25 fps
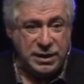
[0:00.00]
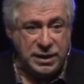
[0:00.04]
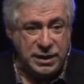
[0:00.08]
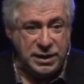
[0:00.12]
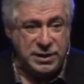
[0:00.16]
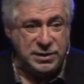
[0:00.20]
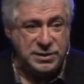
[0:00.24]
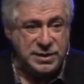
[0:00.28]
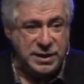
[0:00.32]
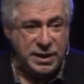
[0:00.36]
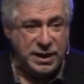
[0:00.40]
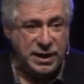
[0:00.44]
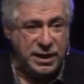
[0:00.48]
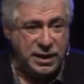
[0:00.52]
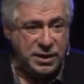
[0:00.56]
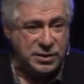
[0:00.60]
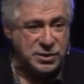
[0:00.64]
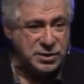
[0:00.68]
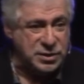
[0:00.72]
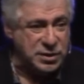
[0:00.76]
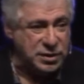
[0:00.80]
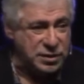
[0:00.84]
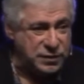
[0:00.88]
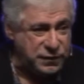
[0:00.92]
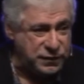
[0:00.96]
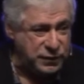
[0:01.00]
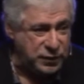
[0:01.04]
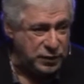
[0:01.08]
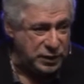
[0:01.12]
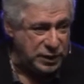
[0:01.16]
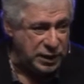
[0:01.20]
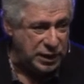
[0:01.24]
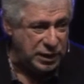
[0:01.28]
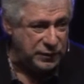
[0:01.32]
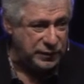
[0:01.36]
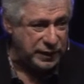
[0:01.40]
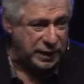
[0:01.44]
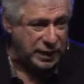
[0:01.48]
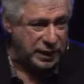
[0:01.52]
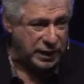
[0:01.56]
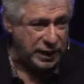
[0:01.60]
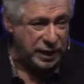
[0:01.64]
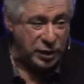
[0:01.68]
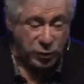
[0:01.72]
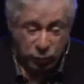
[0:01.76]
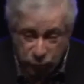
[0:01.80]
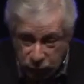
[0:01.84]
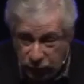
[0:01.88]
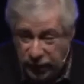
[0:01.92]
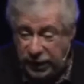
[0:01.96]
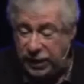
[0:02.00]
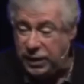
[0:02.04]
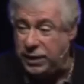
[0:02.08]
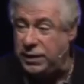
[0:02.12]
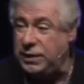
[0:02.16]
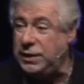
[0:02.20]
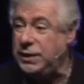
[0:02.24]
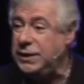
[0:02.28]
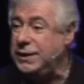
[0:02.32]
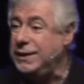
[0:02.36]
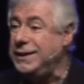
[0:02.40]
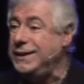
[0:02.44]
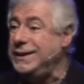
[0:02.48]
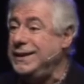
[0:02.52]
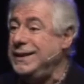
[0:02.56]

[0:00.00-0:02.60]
Is that house going to fall over? It will